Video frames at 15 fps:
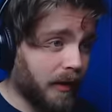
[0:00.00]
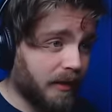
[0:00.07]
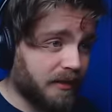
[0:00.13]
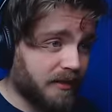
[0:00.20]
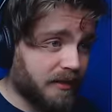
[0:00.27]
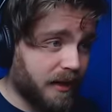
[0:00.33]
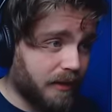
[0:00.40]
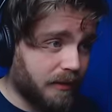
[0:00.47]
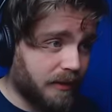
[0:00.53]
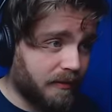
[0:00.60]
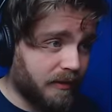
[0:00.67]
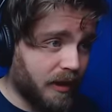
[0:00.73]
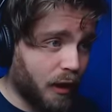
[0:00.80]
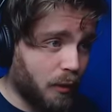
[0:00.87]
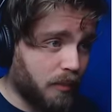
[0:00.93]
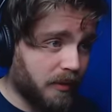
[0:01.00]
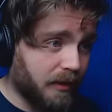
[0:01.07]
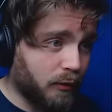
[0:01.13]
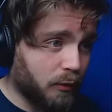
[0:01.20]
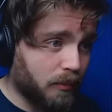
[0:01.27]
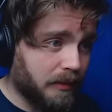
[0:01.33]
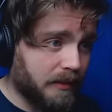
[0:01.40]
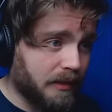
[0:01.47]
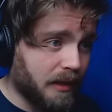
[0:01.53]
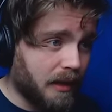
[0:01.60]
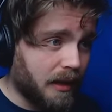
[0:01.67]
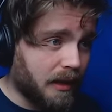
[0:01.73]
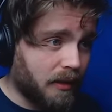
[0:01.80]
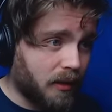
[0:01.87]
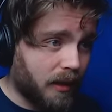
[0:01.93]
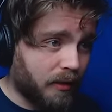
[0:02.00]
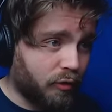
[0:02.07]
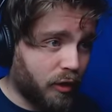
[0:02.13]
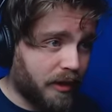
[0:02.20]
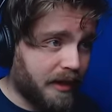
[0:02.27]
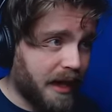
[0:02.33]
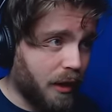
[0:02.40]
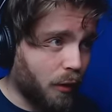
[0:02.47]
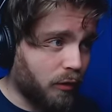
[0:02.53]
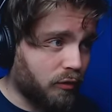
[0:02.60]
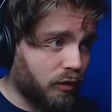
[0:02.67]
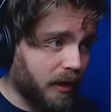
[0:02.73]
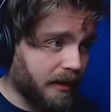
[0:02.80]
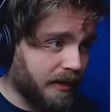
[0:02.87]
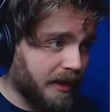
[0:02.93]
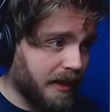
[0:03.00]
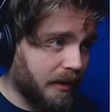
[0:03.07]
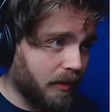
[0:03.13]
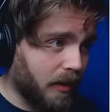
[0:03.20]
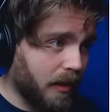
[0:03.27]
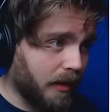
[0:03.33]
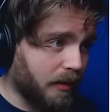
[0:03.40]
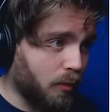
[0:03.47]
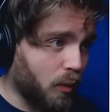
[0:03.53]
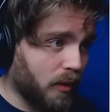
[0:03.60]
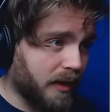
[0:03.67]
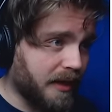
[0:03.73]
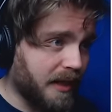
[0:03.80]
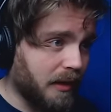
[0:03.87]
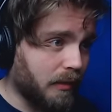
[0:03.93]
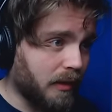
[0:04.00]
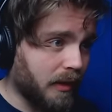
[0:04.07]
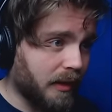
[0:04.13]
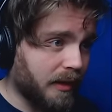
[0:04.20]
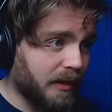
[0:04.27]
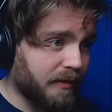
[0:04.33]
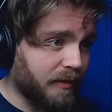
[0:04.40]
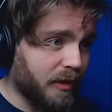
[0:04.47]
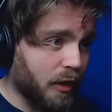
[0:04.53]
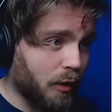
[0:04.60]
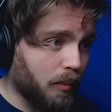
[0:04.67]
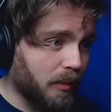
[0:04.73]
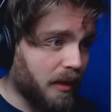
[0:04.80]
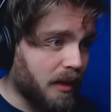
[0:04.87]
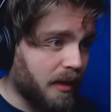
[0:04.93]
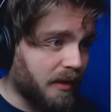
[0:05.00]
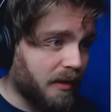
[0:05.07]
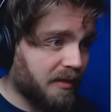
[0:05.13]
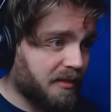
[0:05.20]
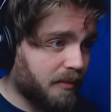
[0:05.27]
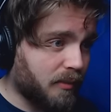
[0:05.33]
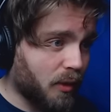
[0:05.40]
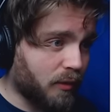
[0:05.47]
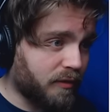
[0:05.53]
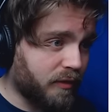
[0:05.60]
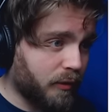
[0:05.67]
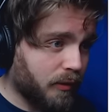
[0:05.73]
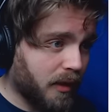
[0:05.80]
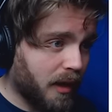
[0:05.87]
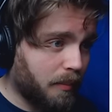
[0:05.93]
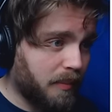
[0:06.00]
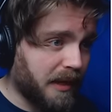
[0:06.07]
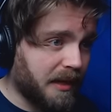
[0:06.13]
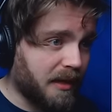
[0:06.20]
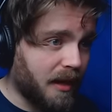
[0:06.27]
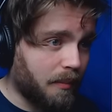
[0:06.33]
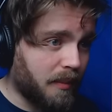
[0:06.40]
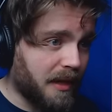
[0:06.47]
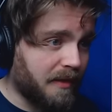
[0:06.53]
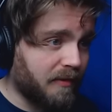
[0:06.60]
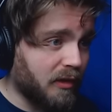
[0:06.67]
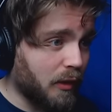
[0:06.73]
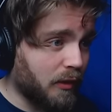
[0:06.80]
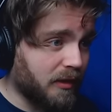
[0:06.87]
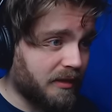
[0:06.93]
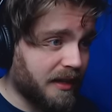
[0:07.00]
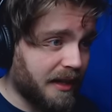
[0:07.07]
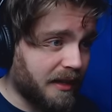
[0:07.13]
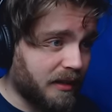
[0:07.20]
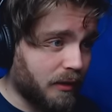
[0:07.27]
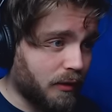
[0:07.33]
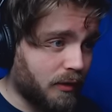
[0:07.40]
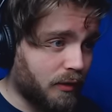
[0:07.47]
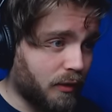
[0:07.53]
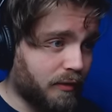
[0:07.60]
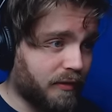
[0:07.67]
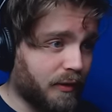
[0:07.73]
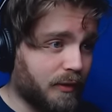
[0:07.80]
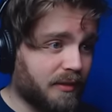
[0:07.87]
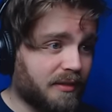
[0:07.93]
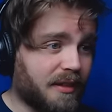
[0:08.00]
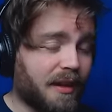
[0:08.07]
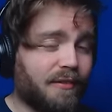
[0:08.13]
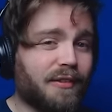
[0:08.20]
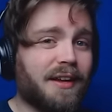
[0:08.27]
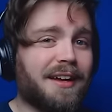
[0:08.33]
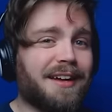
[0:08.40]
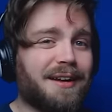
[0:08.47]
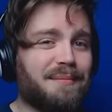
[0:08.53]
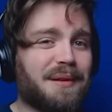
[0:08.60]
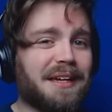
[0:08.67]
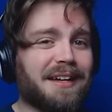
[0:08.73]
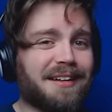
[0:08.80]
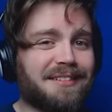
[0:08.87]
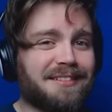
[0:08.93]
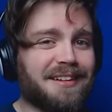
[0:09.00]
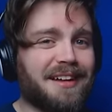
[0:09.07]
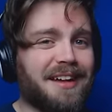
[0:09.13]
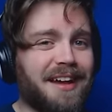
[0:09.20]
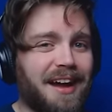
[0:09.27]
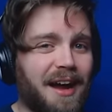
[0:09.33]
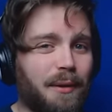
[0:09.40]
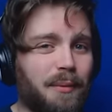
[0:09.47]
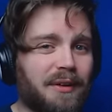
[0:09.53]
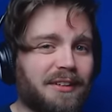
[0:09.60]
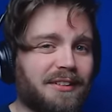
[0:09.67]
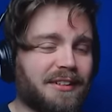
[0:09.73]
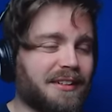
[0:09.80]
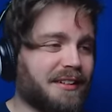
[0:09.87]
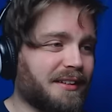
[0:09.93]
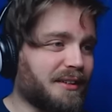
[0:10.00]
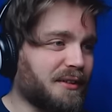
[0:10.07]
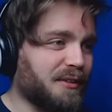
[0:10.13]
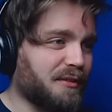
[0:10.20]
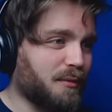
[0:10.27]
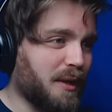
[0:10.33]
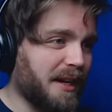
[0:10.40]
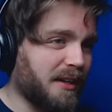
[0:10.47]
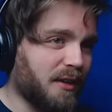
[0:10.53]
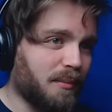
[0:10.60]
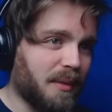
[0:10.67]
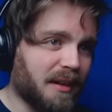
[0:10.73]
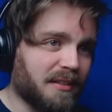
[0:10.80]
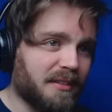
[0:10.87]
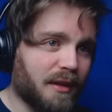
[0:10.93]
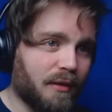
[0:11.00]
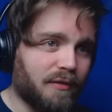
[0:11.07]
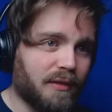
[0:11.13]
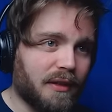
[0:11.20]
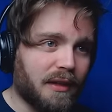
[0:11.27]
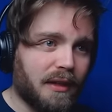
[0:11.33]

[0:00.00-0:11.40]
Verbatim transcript: I just kind of live in hope a little bit. Like right now, right in here. I'm going to walk in here and I'm going to live in hope. There's some dog food. I'll pick it up, even though I just ate a load of dog food and stuff, because I wanted to lose weight on myself.